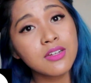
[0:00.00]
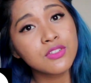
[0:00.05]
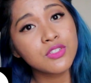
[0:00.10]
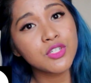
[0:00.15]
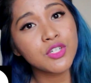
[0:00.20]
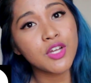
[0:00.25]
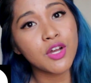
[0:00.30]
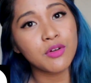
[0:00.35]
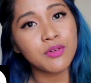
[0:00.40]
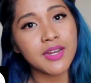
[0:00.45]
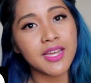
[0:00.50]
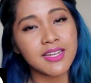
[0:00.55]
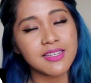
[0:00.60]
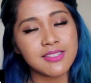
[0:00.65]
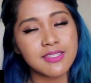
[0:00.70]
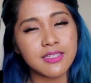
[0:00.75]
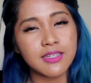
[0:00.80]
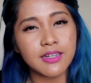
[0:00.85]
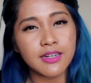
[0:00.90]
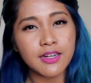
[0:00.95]
to go
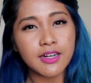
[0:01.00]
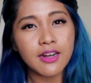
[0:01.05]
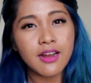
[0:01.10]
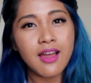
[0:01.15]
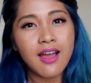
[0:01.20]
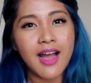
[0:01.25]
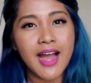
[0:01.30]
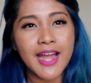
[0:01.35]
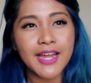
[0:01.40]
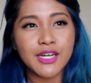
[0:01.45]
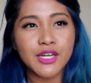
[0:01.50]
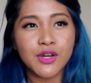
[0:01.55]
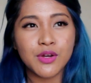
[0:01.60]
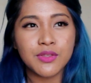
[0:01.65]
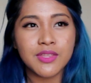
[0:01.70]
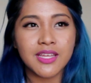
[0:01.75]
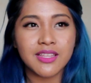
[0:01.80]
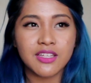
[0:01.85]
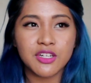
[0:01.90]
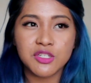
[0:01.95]
next year. I know
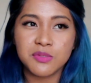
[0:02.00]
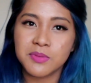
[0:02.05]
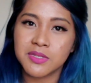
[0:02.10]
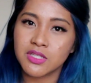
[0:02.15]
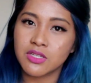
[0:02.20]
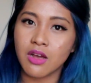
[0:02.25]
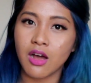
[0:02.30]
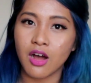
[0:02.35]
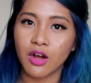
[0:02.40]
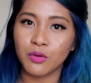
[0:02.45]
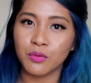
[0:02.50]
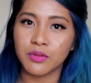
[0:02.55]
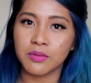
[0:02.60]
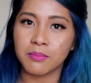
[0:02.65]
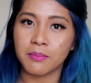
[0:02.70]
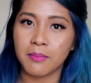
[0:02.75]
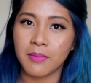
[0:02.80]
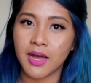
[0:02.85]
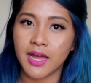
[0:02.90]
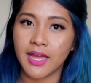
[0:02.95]
that there's been talk with
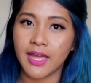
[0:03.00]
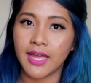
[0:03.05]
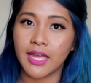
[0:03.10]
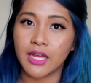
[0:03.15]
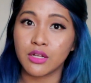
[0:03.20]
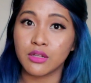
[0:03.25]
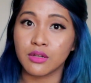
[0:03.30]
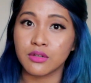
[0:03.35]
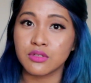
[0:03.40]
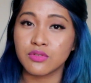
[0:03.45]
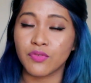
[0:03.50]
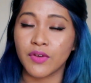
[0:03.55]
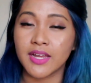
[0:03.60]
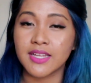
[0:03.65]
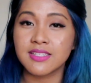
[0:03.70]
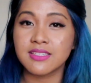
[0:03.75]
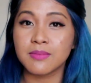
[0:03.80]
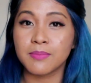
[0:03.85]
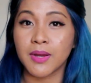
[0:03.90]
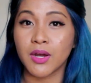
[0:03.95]
my close
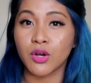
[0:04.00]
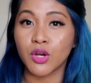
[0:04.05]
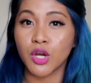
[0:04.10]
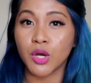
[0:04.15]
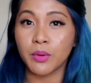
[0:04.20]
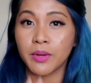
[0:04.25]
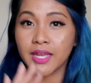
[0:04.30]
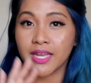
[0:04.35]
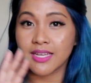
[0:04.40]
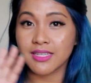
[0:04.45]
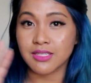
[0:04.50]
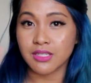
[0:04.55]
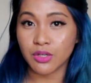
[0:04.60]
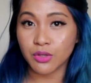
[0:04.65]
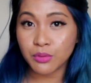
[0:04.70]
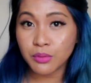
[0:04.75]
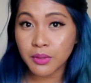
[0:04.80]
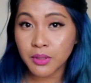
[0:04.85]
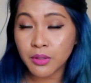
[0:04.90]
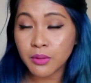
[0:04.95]
friends about going as a
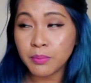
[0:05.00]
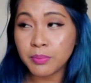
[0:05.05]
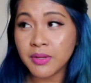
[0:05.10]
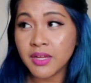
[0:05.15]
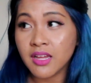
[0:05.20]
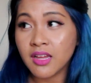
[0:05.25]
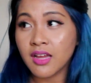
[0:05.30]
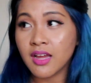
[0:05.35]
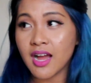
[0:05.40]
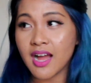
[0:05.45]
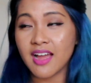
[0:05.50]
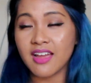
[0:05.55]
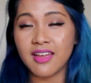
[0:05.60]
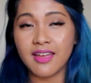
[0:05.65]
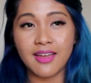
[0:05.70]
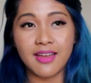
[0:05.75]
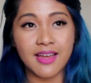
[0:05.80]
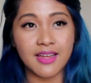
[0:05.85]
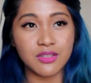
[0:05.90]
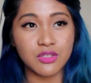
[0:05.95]
group. I
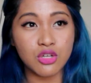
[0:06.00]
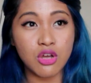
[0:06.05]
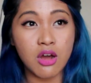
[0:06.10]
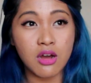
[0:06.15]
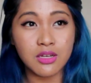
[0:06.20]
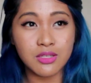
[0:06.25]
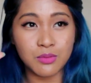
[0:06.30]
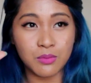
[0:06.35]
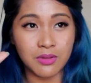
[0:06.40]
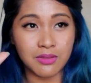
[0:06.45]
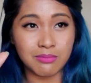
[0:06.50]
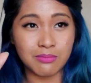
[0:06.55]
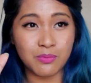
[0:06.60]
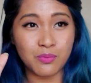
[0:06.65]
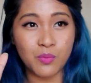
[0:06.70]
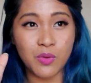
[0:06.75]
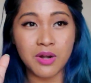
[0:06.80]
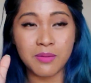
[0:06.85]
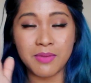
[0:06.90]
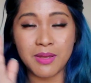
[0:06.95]
had talks with
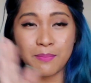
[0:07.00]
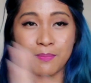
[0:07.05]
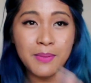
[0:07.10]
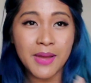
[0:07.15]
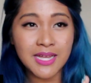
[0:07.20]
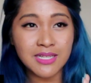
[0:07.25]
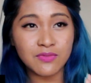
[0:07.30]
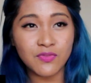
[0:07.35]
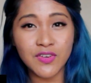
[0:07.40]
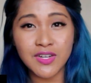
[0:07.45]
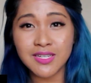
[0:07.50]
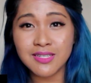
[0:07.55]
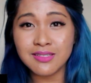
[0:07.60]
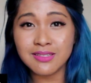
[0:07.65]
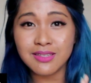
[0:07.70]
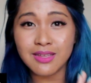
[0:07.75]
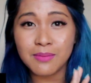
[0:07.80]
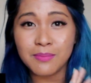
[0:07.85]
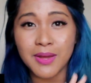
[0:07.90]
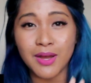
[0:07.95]
one of my best
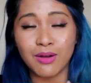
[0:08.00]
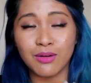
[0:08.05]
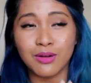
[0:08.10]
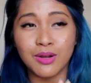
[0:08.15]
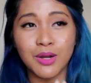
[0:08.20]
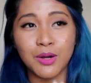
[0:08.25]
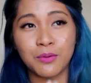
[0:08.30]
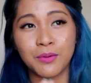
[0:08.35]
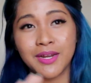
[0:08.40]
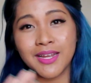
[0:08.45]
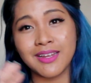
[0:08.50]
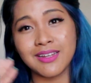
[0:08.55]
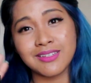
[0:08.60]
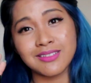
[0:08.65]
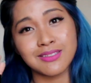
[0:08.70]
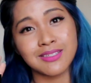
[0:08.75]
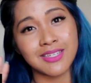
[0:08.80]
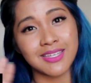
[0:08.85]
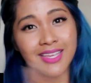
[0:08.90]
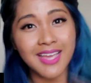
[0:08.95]
friends about going
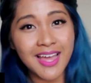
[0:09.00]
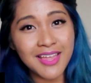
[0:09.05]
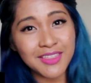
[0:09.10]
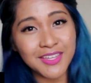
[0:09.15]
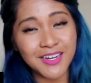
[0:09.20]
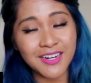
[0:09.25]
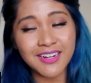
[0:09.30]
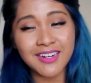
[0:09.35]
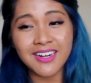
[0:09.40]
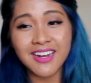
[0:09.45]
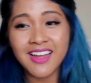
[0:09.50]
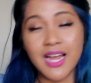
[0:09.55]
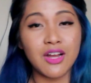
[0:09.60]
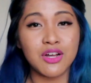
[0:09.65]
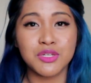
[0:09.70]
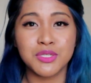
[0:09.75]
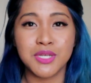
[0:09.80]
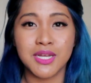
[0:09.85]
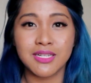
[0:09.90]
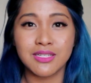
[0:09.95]
together. I
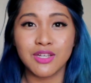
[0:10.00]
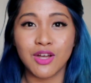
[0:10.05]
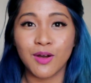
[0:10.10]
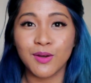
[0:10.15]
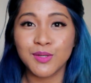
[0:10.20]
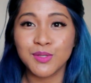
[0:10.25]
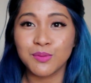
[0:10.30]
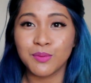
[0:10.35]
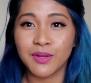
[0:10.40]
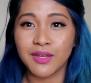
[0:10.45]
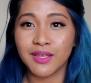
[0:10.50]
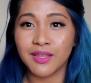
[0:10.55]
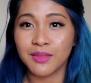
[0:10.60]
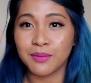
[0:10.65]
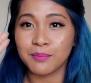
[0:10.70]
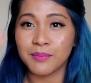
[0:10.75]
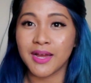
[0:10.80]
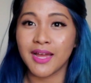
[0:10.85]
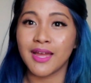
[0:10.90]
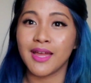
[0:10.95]
also had talks with
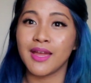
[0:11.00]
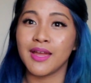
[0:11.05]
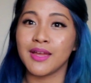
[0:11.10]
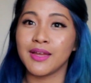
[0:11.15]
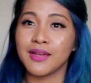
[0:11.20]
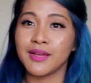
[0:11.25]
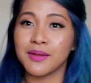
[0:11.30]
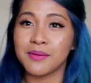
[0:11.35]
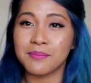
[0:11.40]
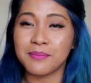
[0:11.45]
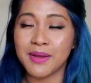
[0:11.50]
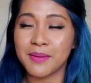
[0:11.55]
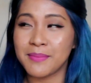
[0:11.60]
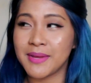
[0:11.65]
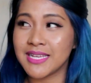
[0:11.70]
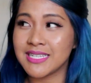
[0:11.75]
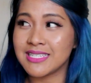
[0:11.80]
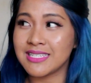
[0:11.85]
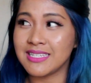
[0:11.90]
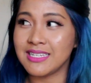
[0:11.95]
my
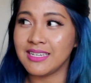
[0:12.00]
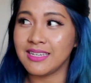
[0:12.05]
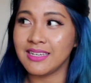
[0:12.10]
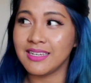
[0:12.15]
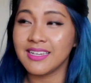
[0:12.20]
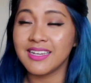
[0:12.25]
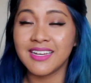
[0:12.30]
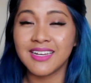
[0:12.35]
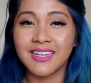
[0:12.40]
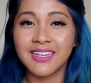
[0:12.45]
bestie